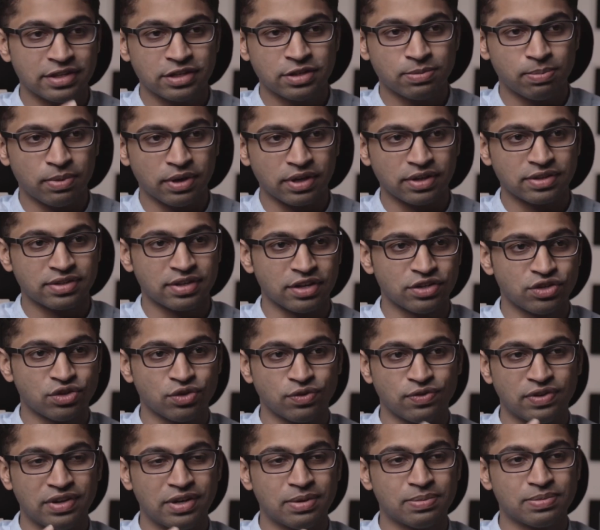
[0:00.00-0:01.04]
this brings us
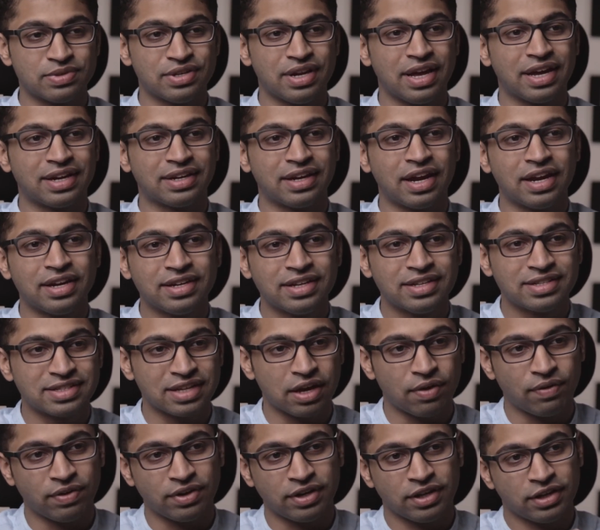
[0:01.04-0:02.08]
to films like
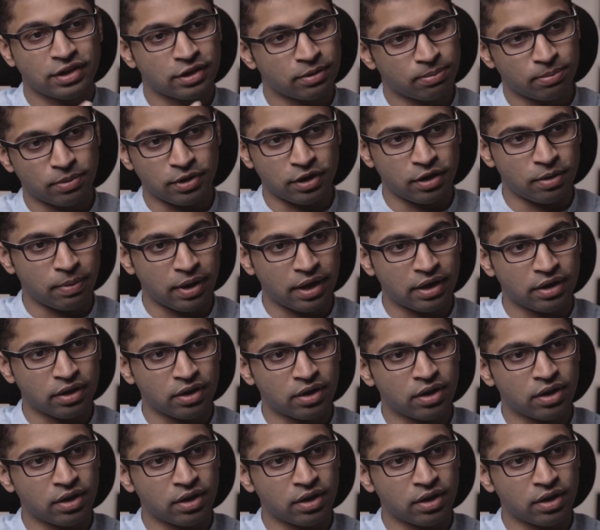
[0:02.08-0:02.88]
1917 and Birdman.